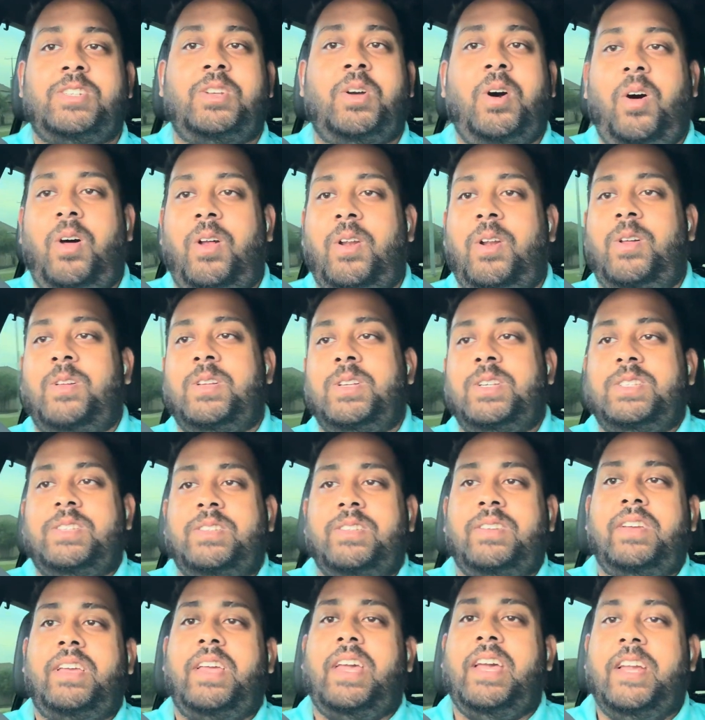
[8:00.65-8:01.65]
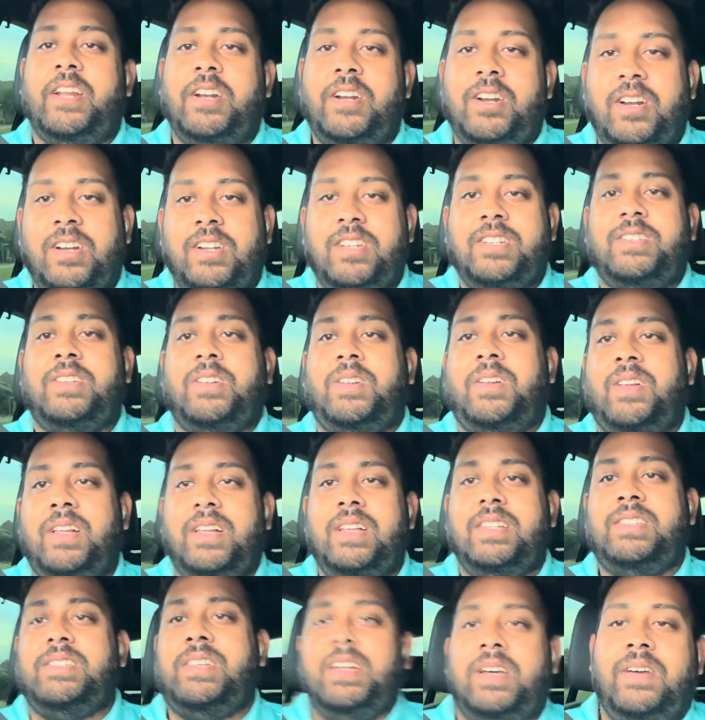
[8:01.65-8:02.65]
calling all these caterers and all that
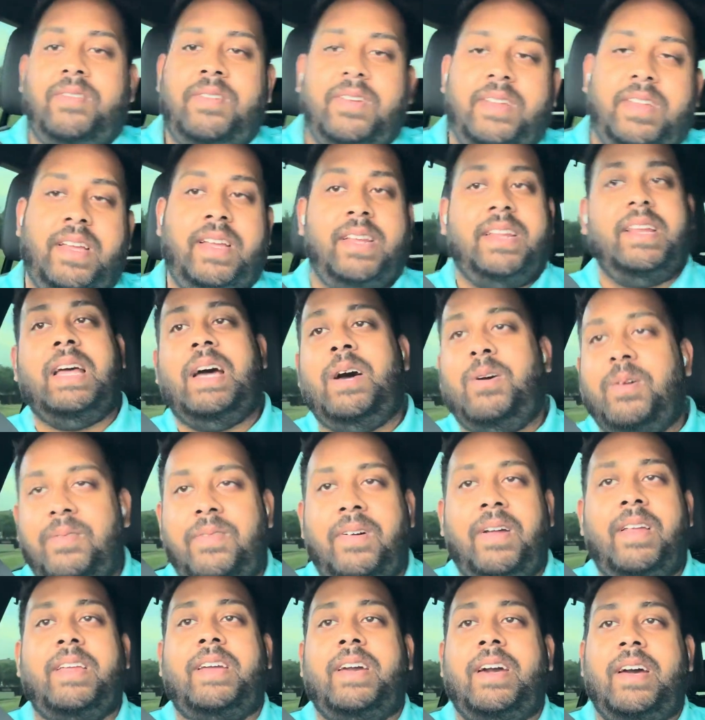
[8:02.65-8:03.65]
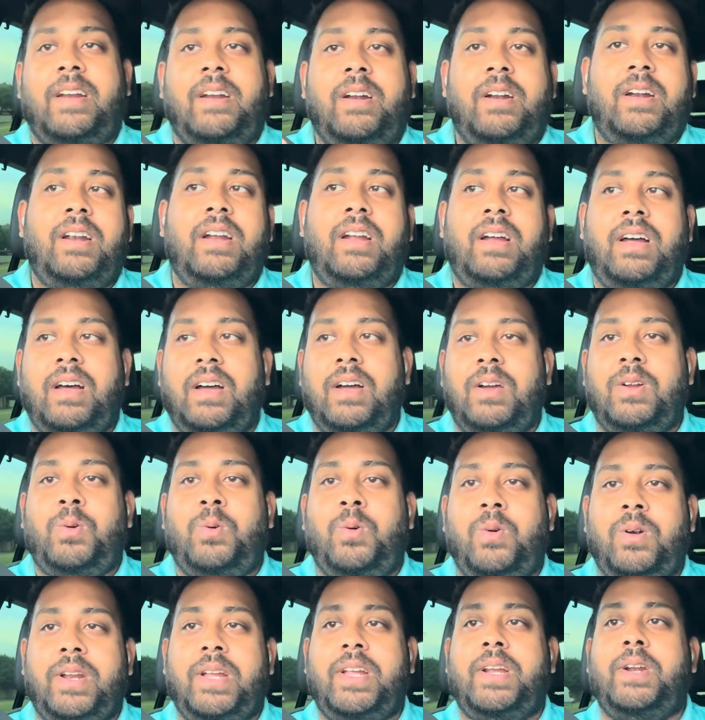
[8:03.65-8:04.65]
stuff. And like now we finally got our
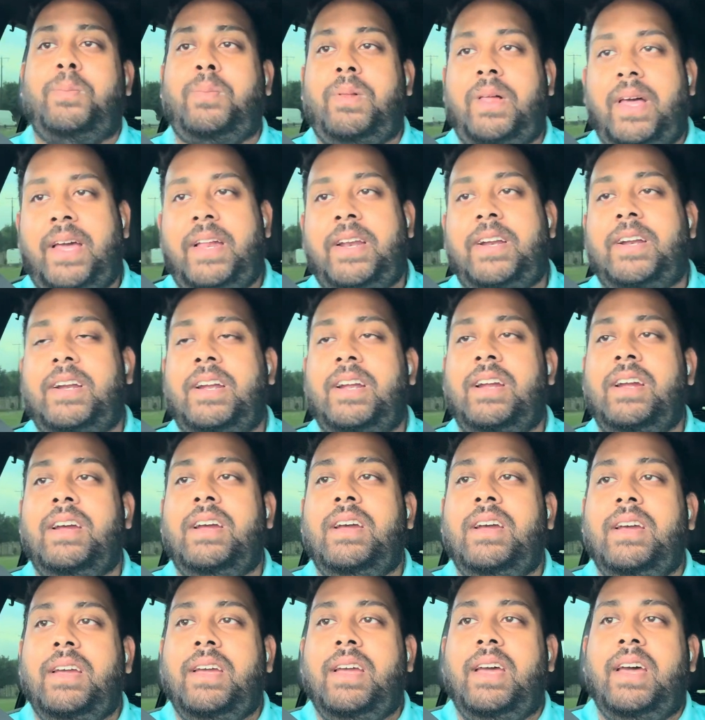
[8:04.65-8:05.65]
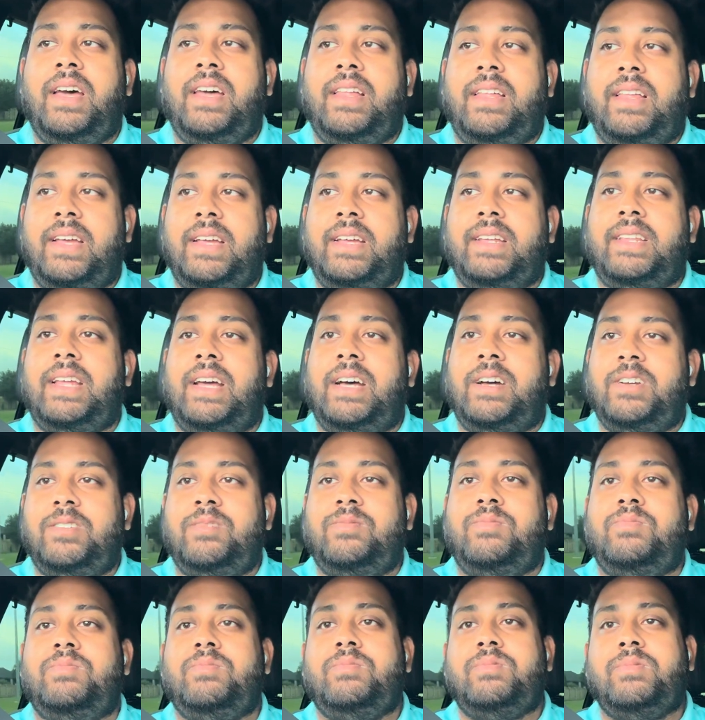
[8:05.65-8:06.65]
coordinator planner, and like now
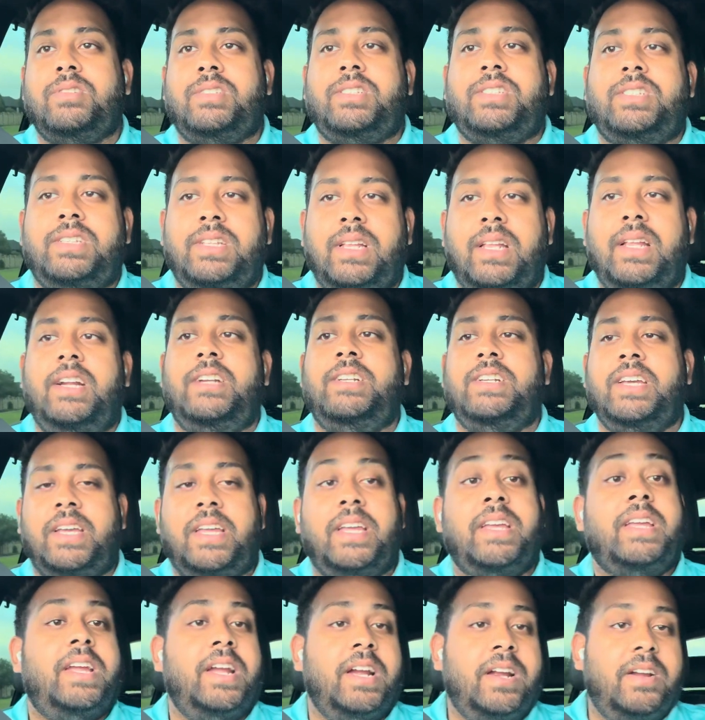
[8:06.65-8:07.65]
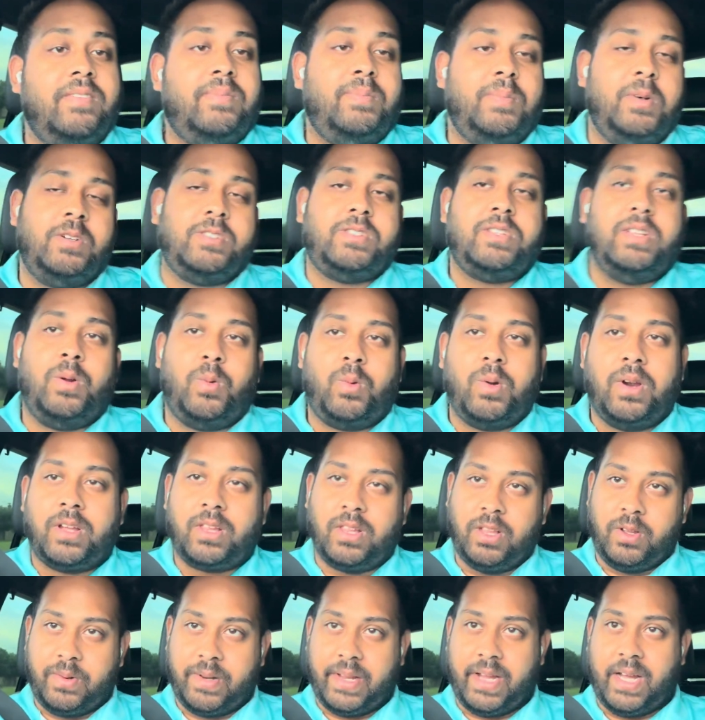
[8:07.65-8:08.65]
they're taking care of most of the
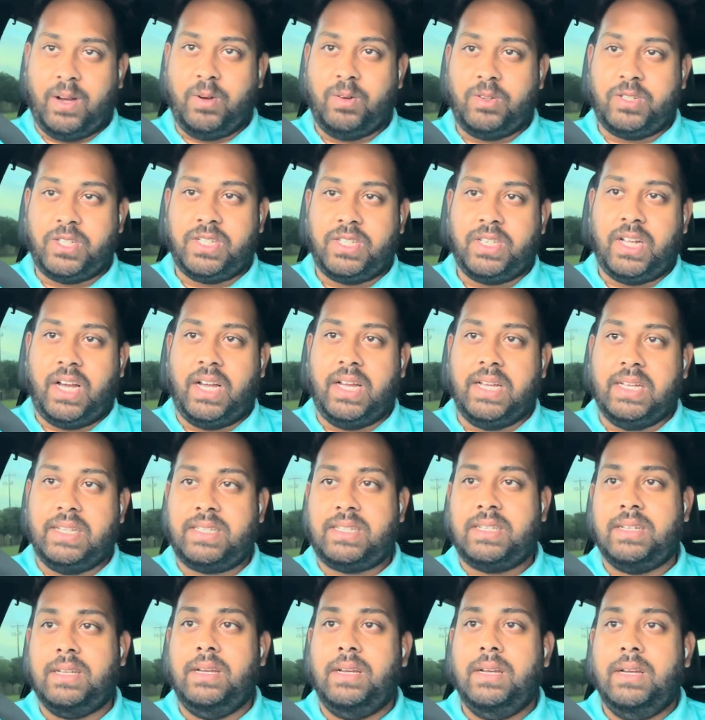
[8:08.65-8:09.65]
workload now, which is nice.